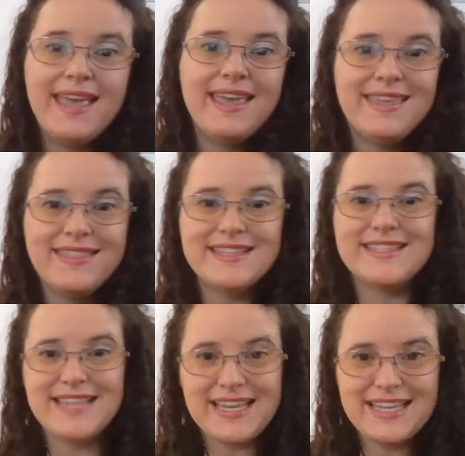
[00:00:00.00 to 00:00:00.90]
In the
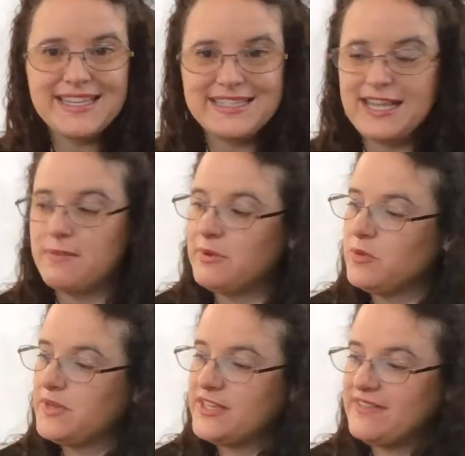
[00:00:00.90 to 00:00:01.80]
second
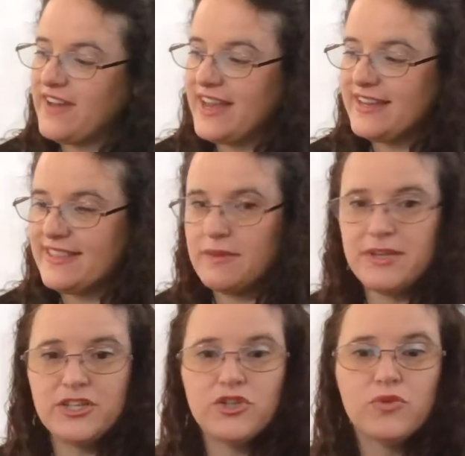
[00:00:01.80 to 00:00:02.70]
example, we divided them
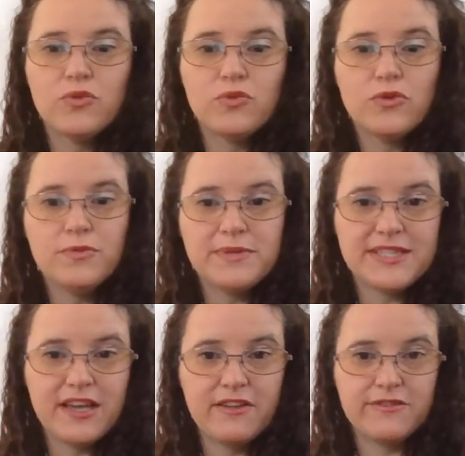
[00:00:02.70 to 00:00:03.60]
into
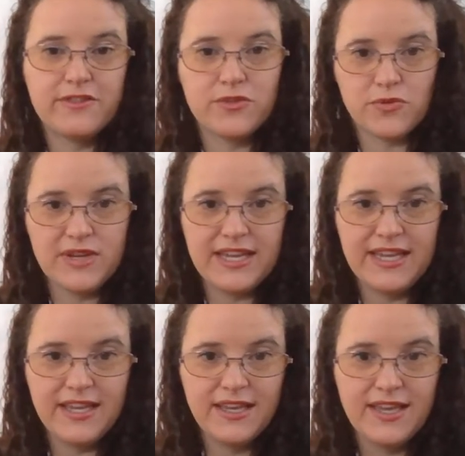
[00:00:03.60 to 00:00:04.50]
groups of
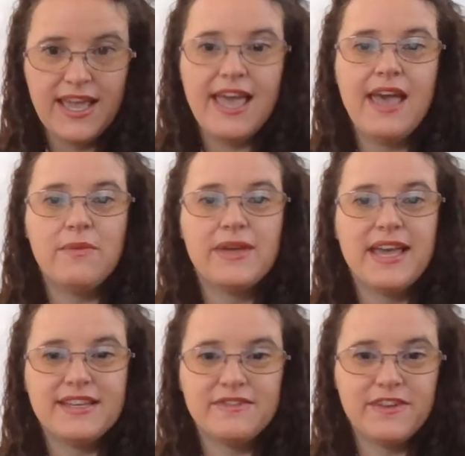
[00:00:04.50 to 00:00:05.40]
3, and we
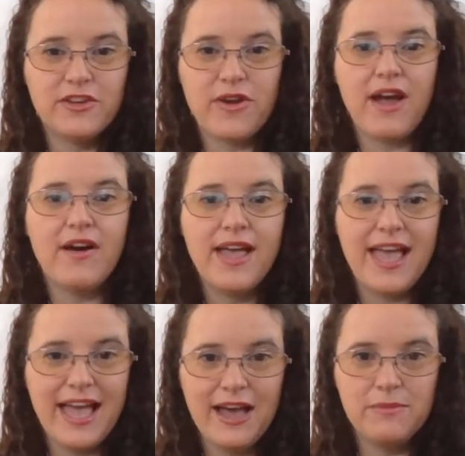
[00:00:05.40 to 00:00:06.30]
had to figure out
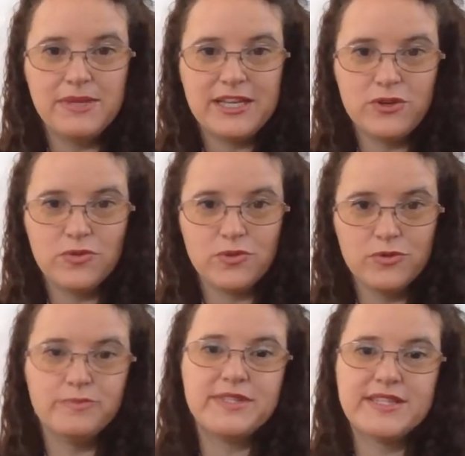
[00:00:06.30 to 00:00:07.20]
how many
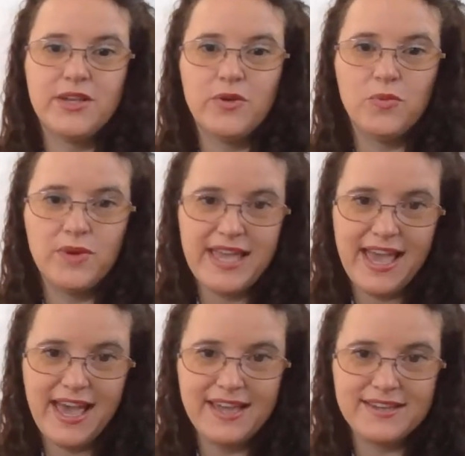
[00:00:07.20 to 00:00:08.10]
groups we
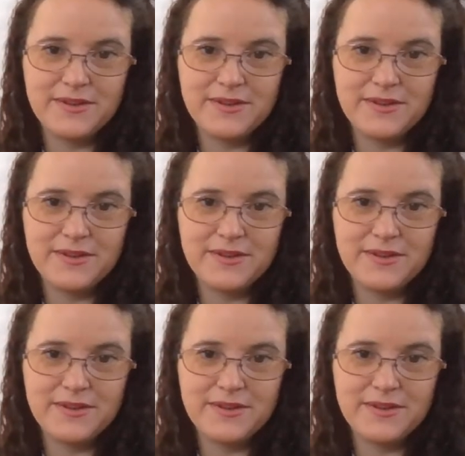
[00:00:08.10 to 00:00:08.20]
had.